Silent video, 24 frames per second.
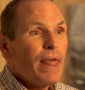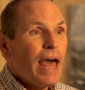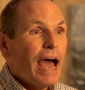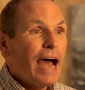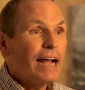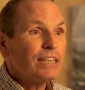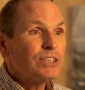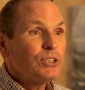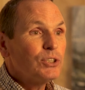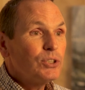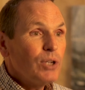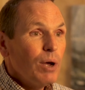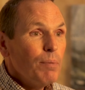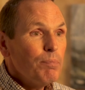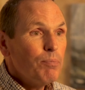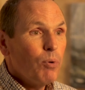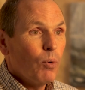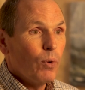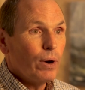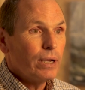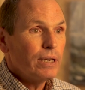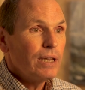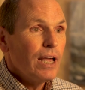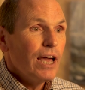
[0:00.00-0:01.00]
At some
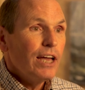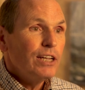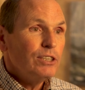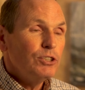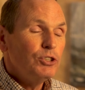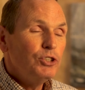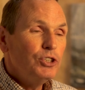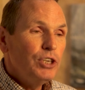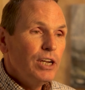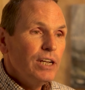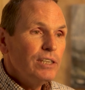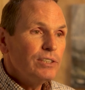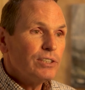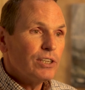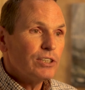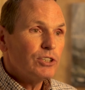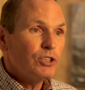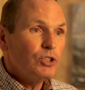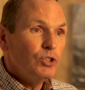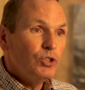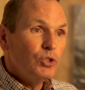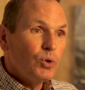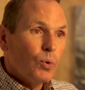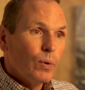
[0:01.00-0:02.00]
point,
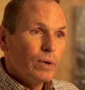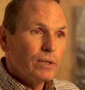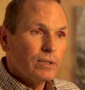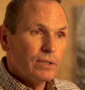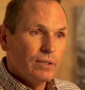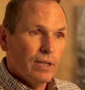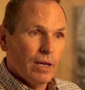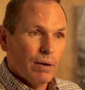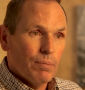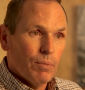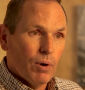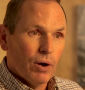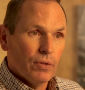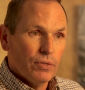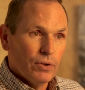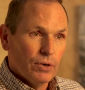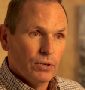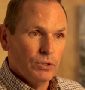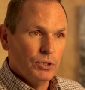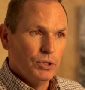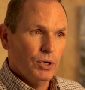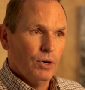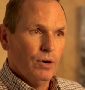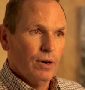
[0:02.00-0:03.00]
Jesus joins them on their
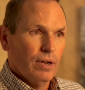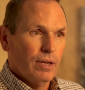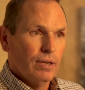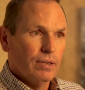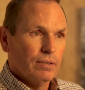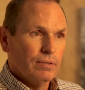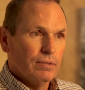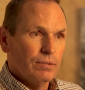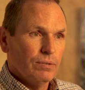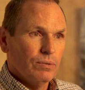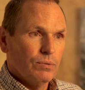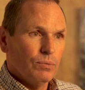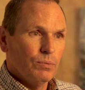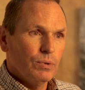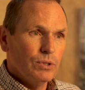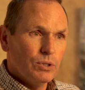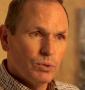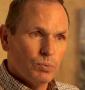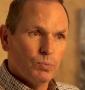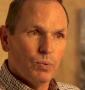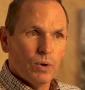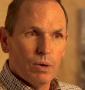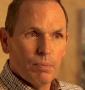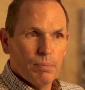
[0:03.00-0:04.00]
journey, which
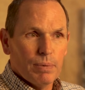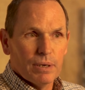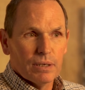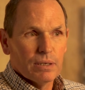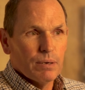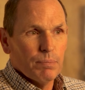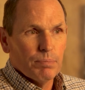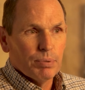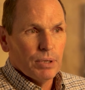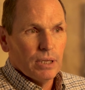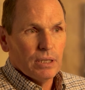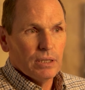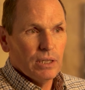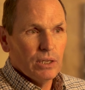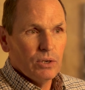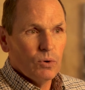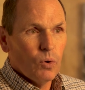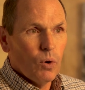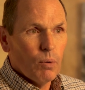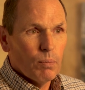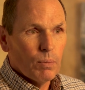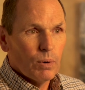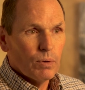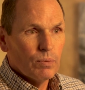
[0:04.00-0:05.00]
would have been completely
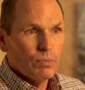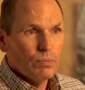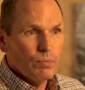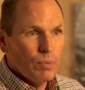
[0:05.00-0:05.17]
normal.